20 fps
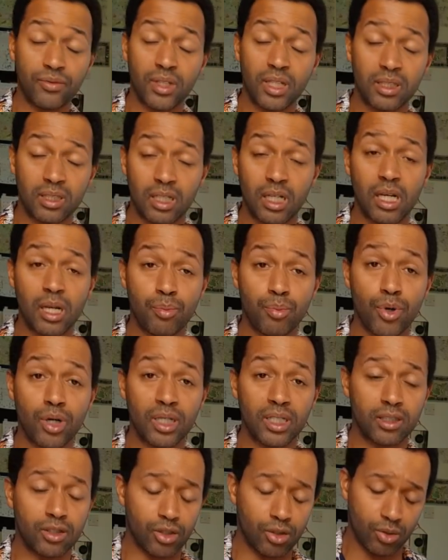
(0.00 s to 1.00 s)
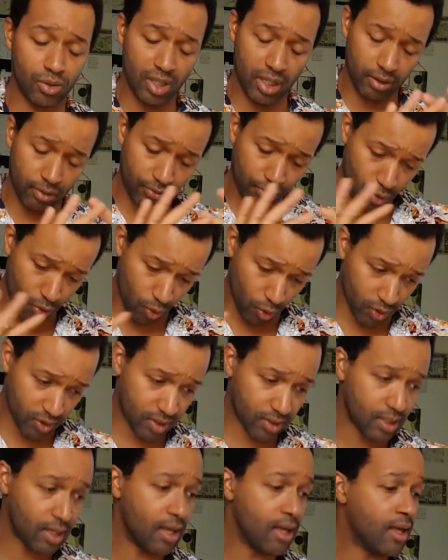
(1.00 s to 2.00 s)
deliberately do, then of
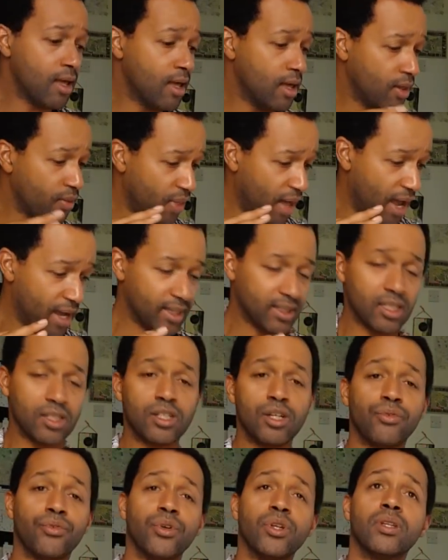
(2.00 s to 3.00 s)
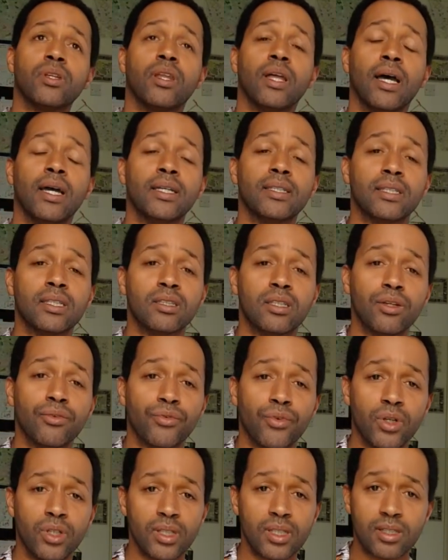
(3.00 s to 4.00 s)
course, that is a
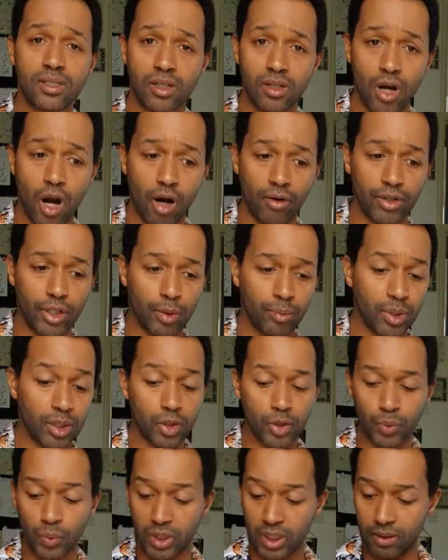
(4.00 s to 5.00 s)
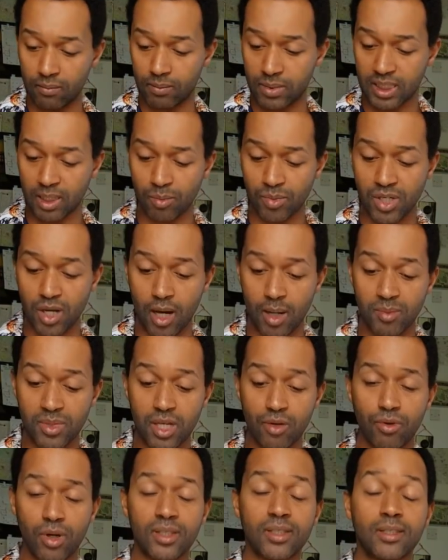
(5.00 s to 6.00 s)
different scenario, because sometimes
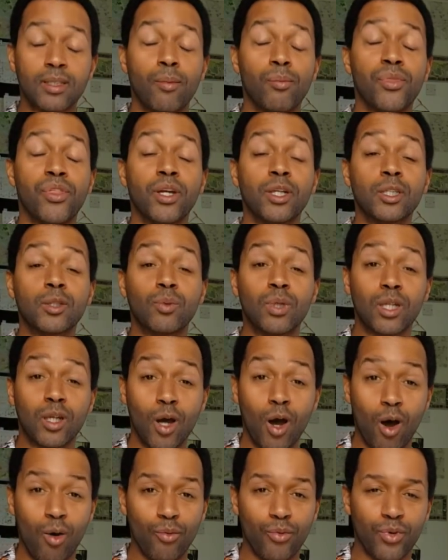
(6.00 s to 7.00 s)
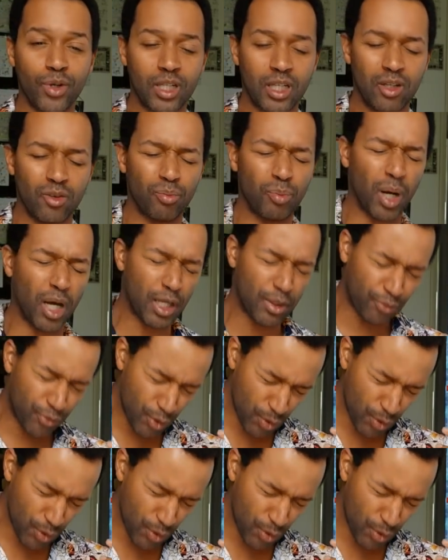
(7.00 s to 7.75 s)
there are some things we can't forgive. But if